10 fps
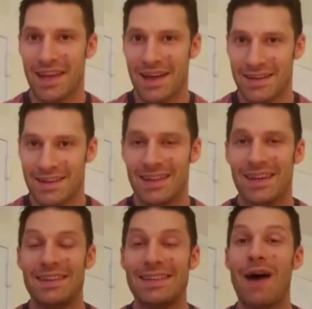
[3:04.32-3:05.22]
day.
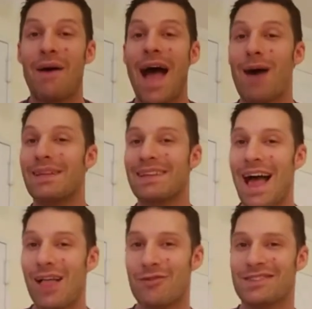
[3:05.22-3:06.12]
Now, how many
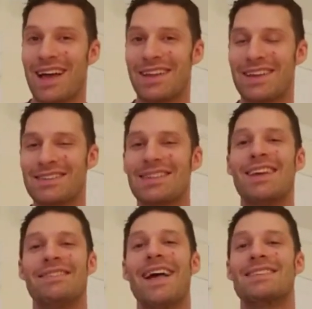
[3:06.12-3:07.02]
calories that is,
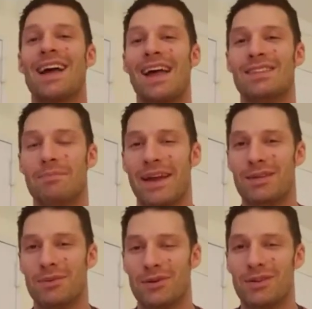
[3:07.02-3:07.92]
that's kind of
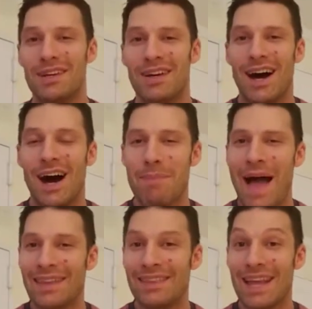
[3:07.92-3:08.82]
debatable.
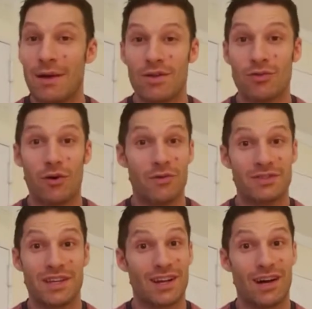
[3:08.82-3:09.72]
Back in the day, we thought it
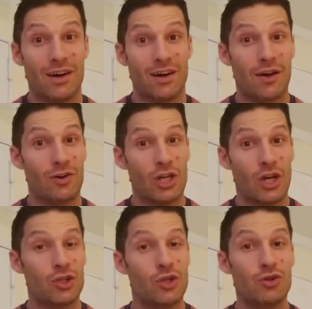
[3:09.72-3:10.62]
was like a
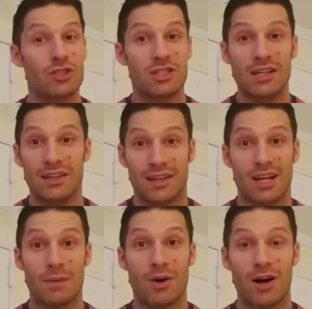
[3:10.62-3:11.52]
huge deal, like a
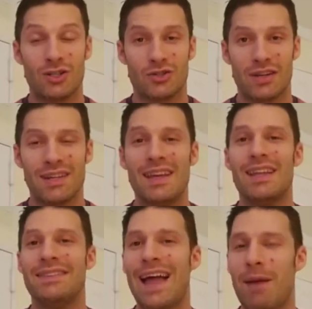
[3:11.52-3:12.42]
couple hundred.
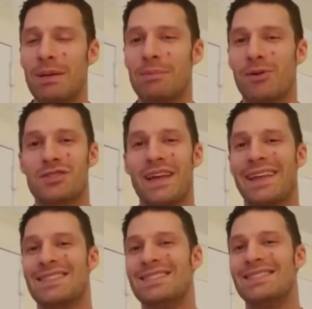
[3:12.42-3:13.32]
Now people are saying
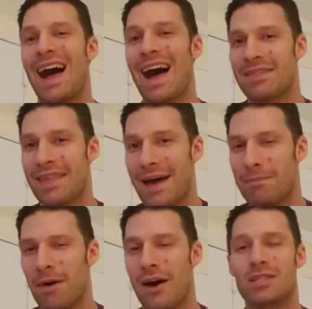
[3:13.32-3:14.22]
it's not that
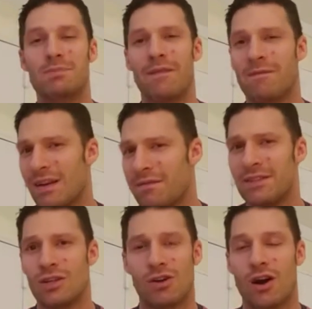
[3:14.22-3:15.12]
much, but
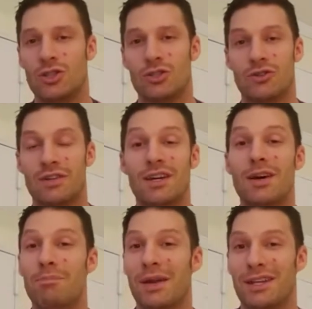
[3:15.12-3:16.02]
50 or 100.
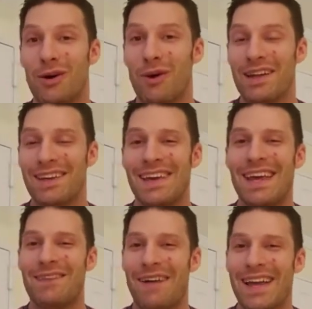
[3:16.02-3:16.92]
But you know what?
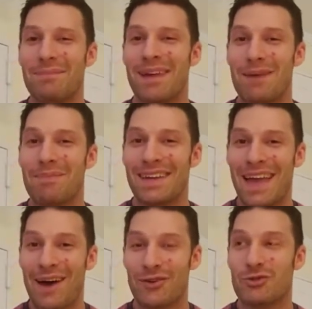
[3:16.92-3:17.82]
If I can be on my
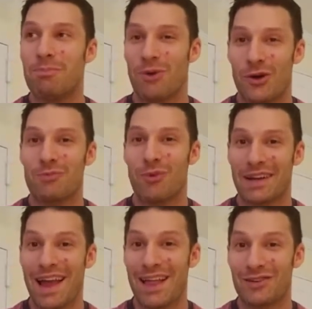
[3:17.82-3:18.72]
couch burning more
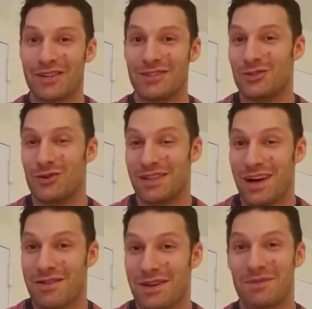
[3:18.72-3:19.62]
calories, doing
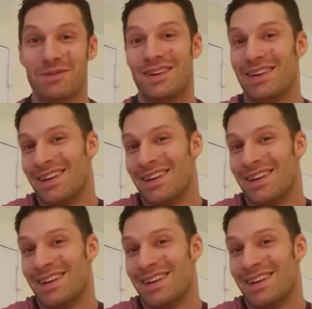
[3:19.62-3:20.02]
nothing,